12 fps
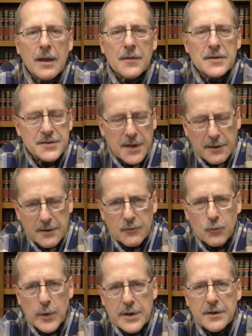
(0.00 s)
The
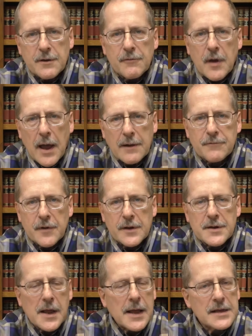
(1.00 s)
second week of
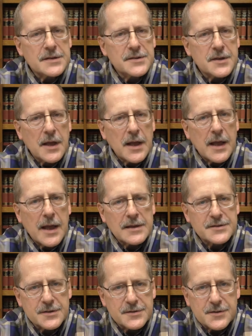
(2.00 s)
Advent has
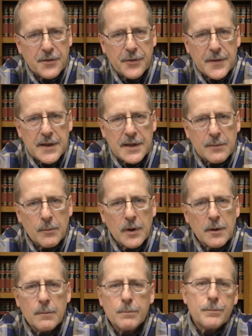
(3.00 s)
as its
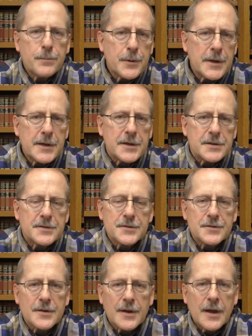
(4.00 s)
theme
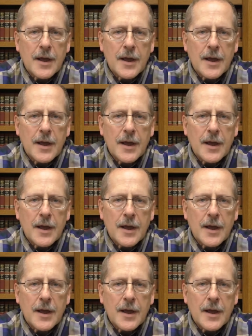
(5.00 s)
peace,